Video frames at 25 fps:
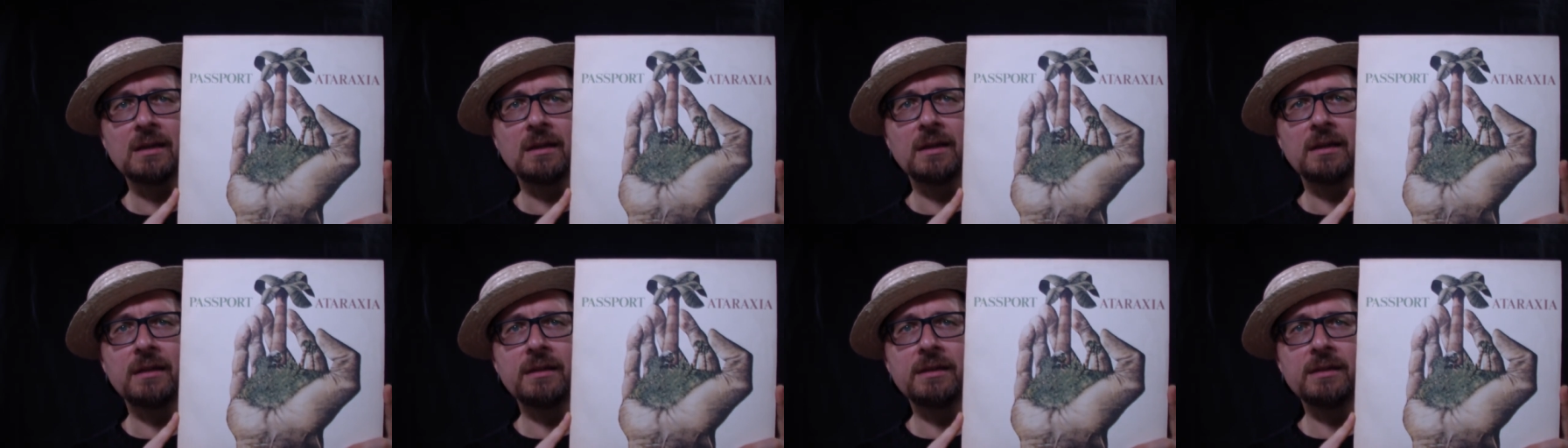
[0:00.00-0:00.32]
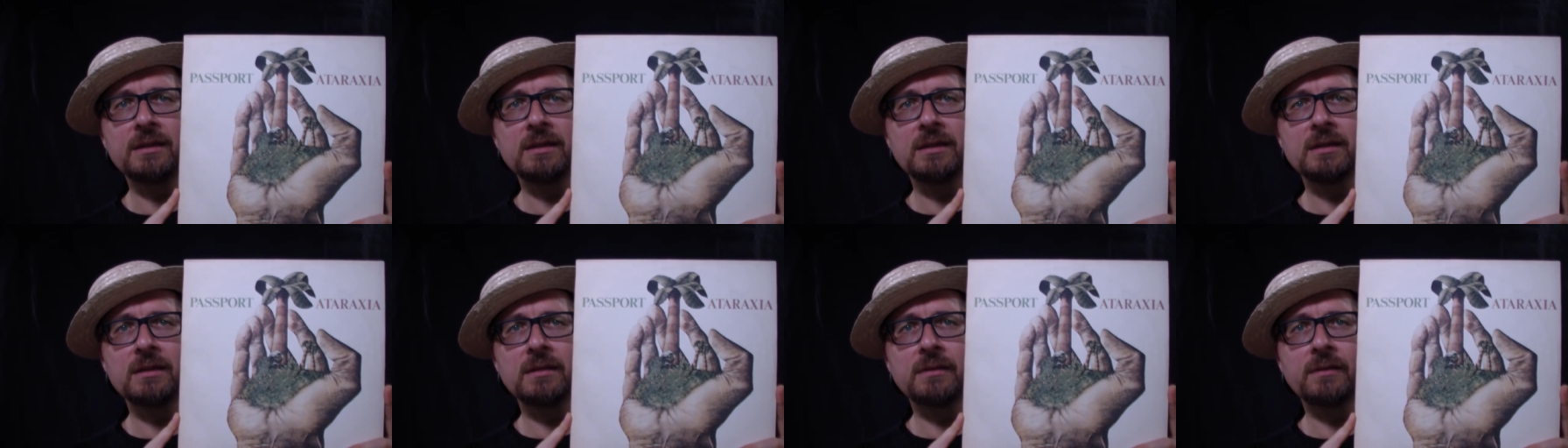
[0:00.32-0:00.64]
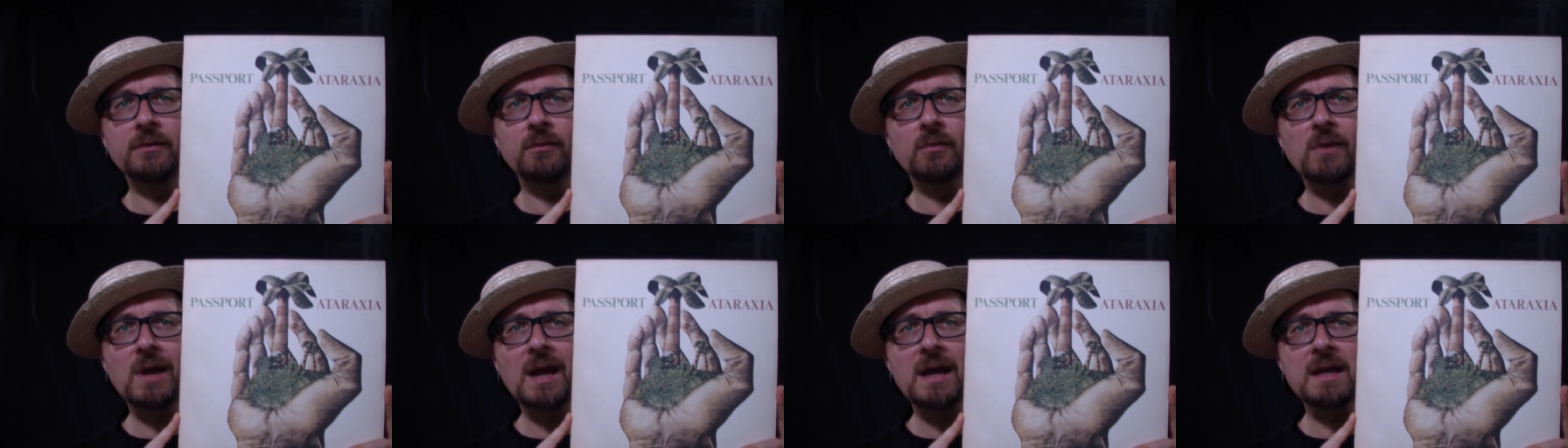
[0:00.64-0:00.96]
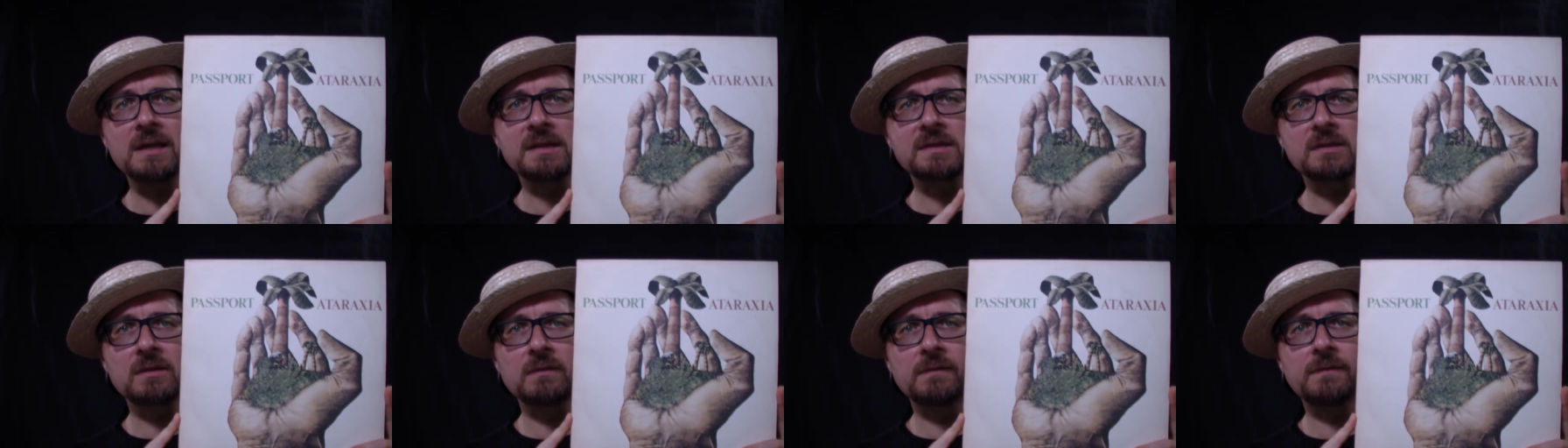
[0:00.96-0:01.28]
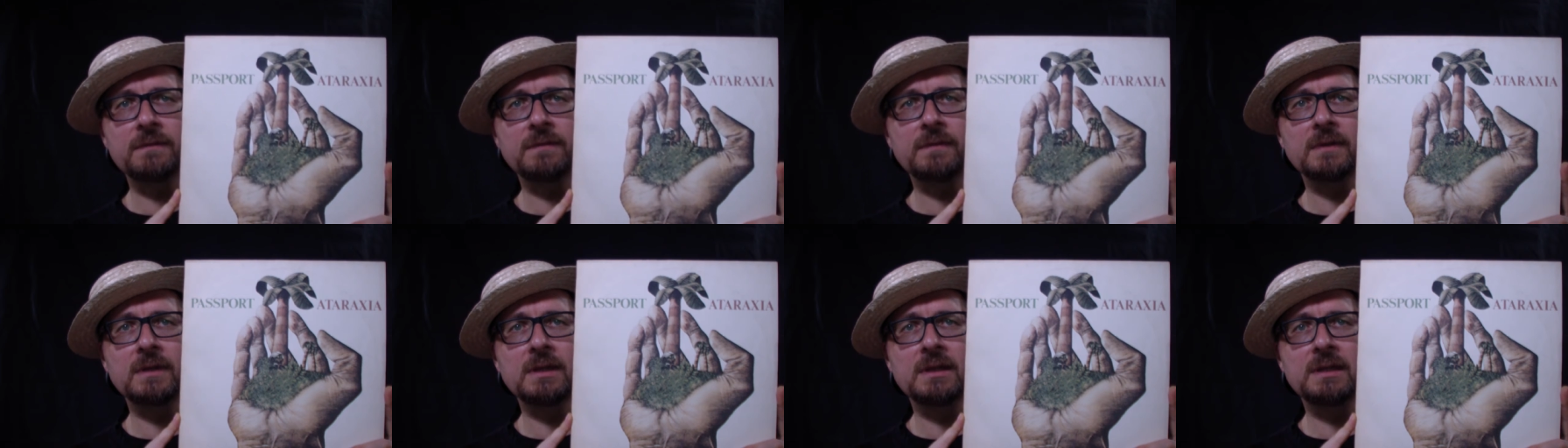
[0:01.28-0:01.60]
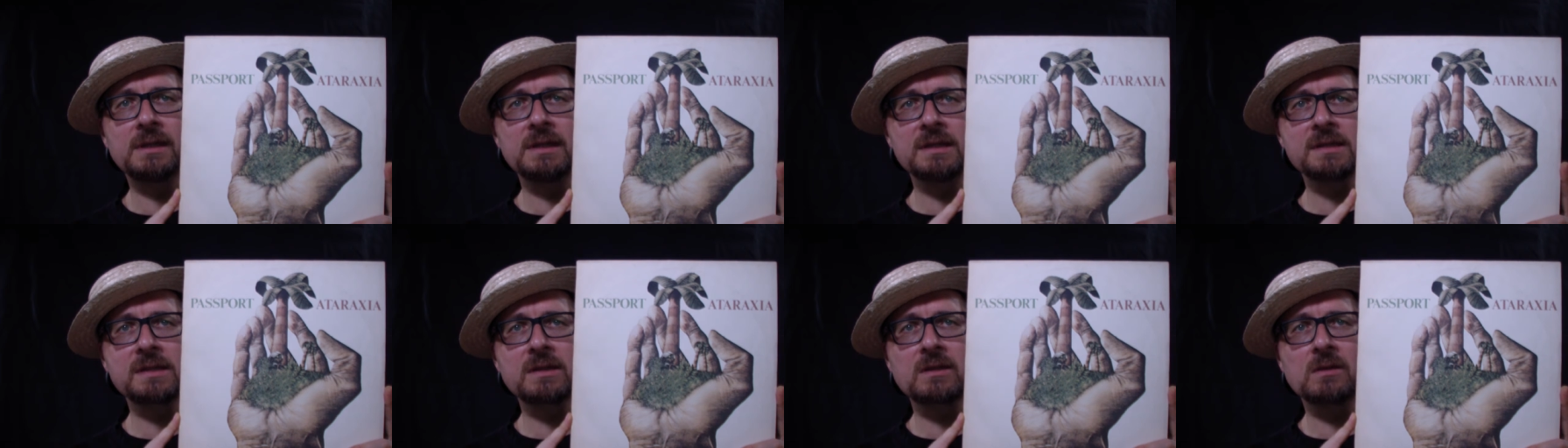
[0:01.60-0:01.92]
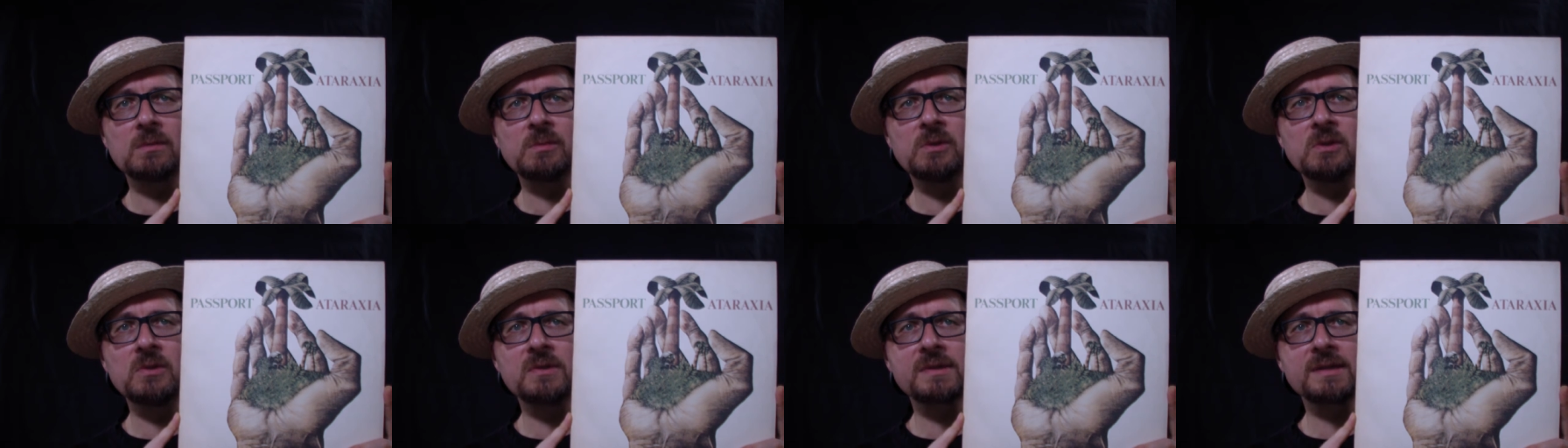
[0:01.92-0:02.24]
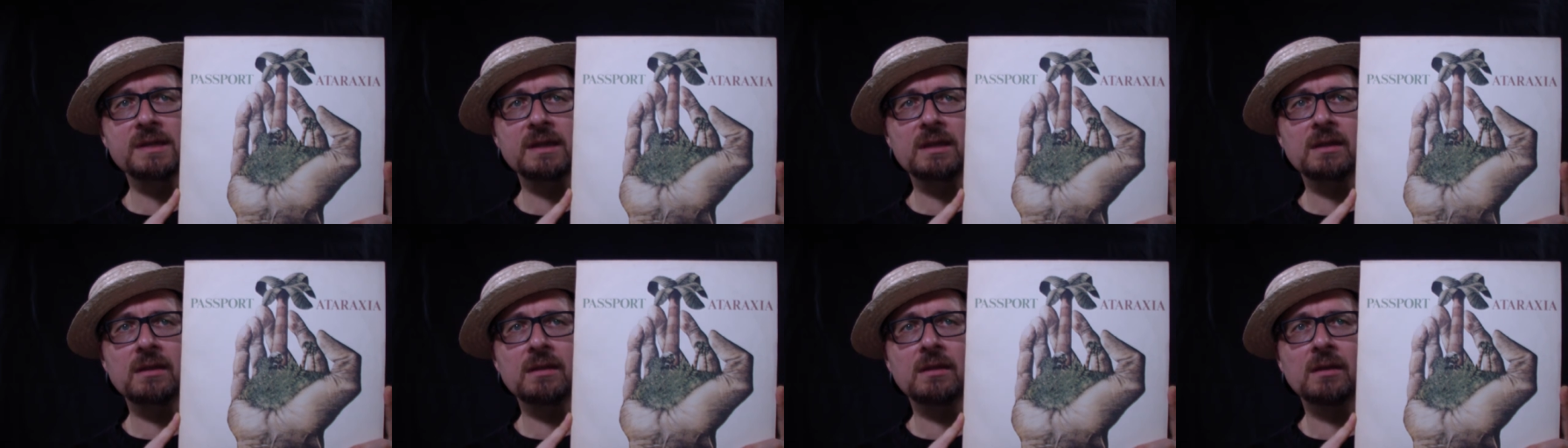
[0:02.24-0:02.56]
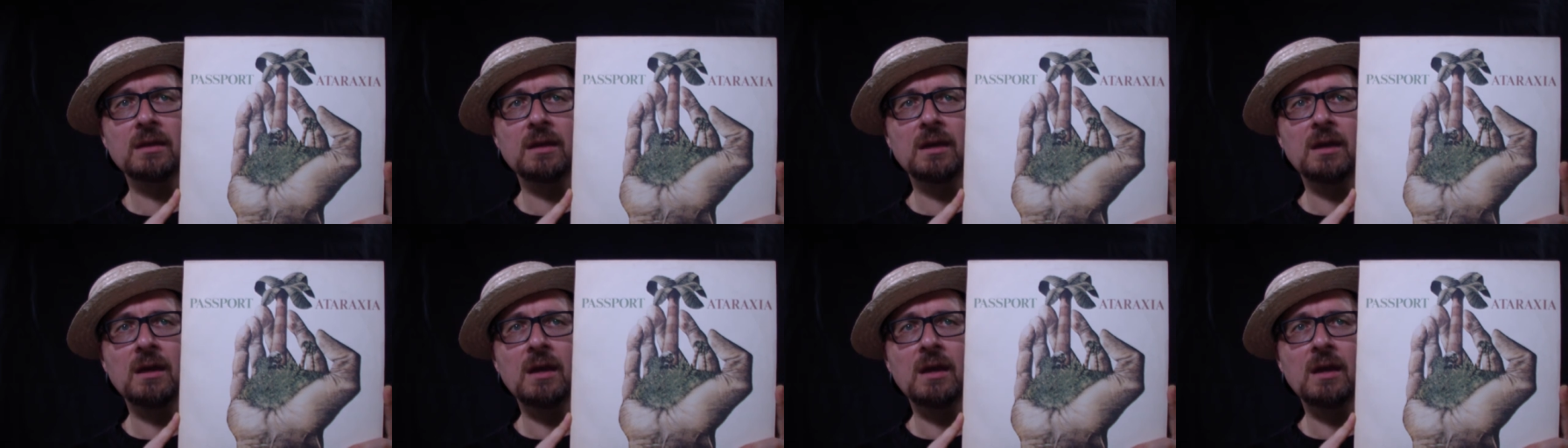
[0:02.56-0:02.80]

the the rise of disco music.